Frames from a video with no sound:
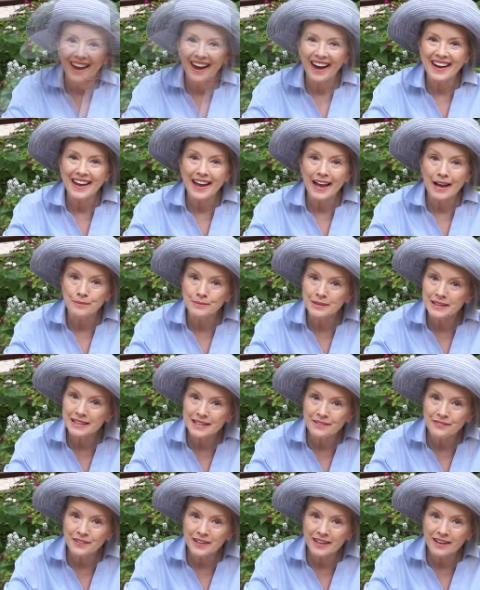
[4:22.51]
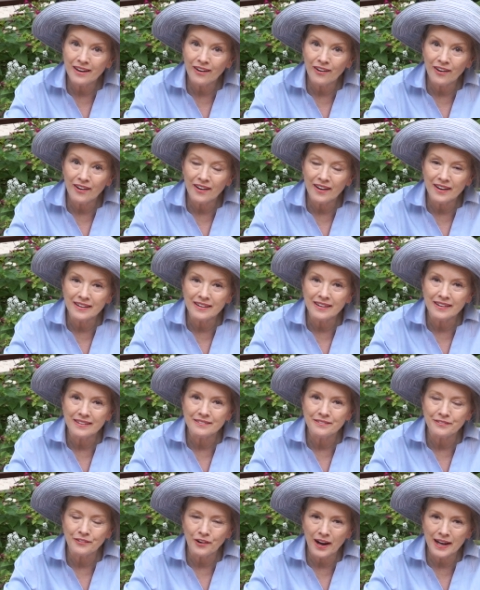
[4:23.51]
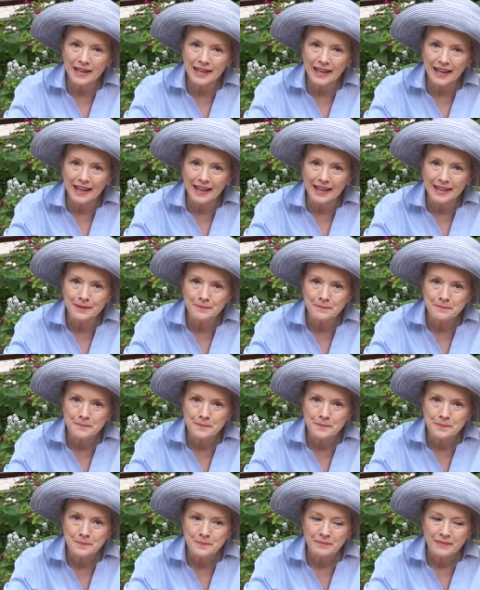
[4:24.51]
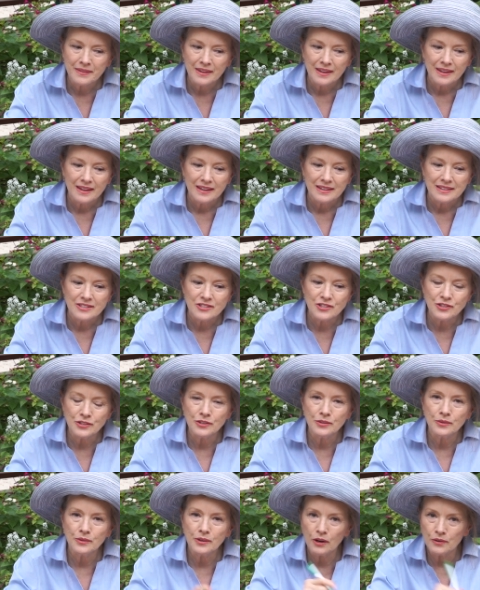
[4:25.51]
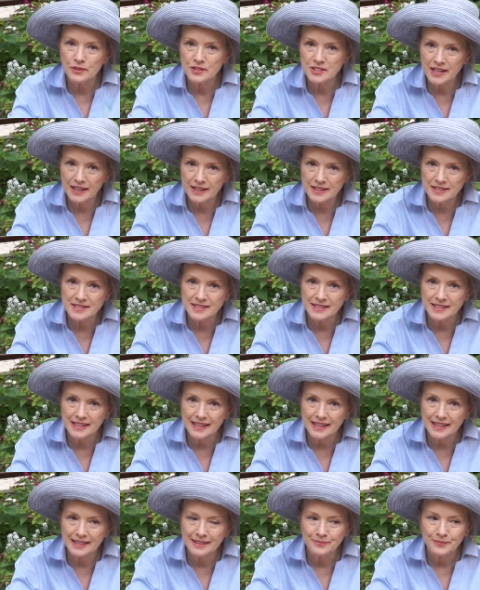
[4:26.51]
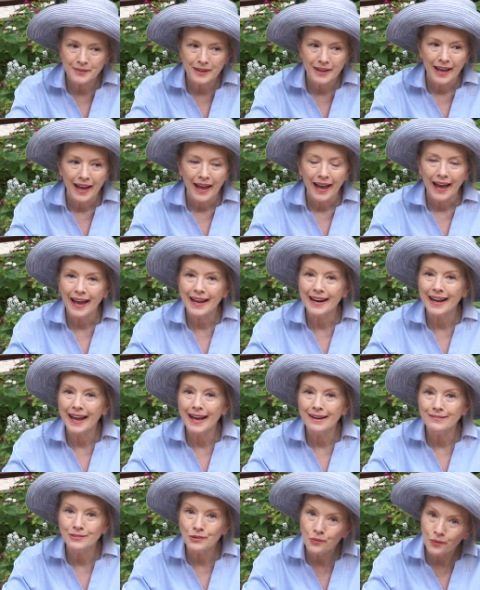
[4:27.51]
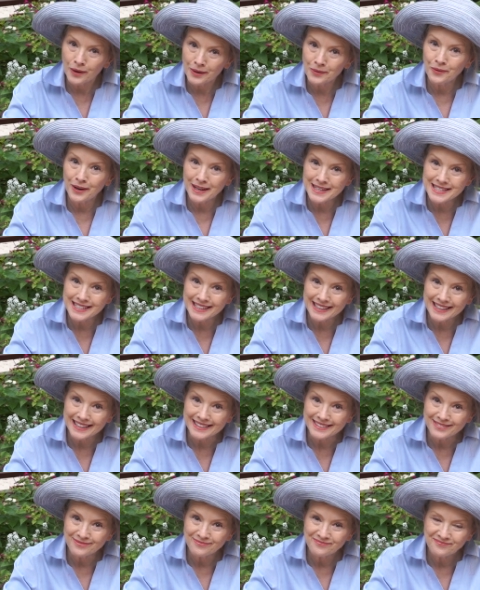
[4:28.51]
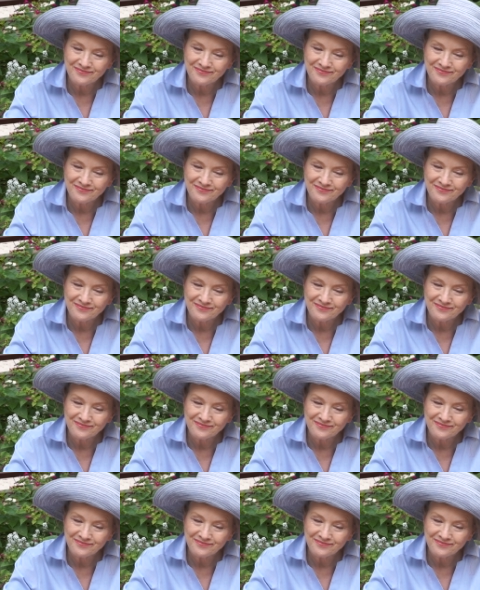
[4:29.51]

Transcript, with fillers: I am leaving on Friday to go to Tennessee and I have a one-way ticket